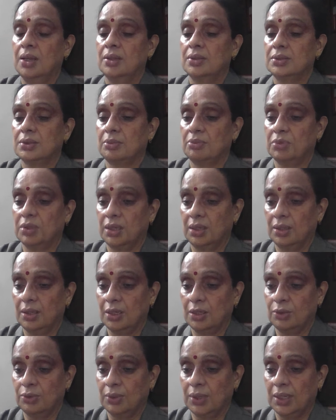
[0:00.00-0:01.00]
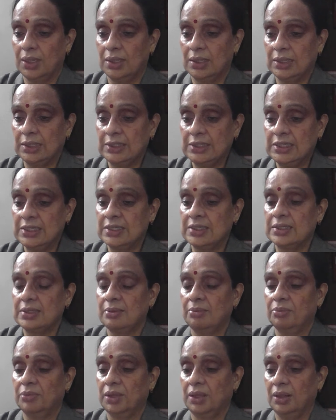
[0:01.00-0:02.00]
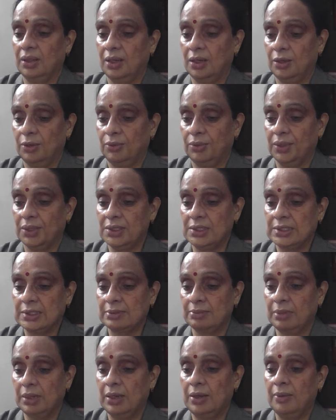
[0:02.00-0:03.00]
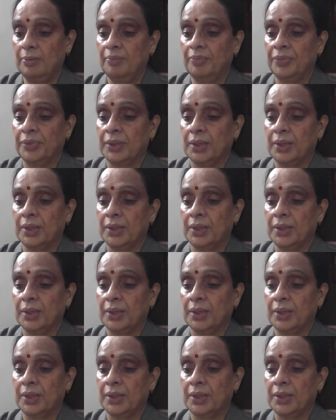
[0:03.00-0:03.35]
something that you can touch, something that you can smell,